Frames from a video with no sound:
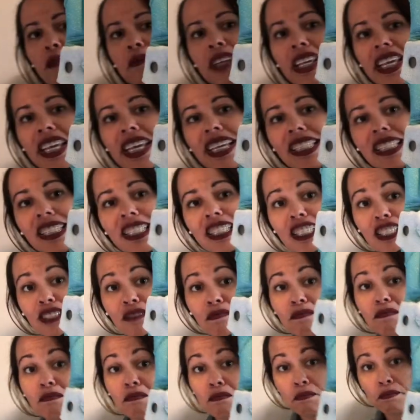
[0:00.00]
It's
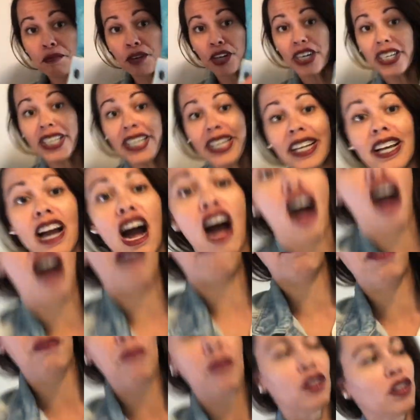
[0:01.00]
pretty
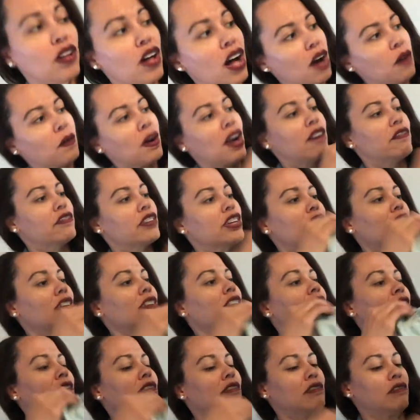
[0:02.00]
comparable, however,
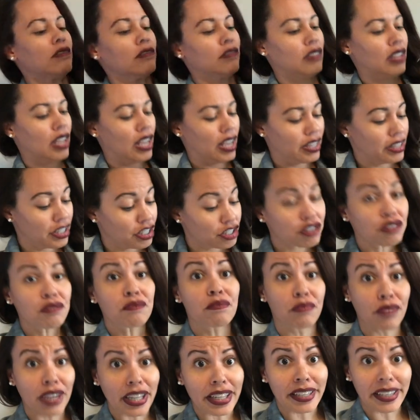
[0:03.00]
these are
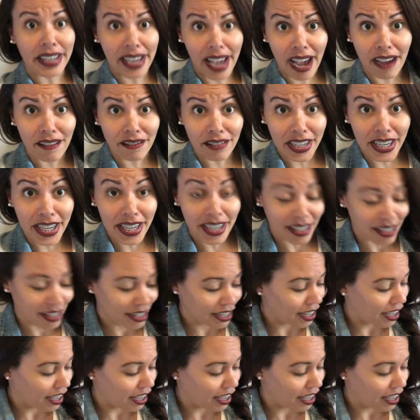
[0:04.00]
really heavy.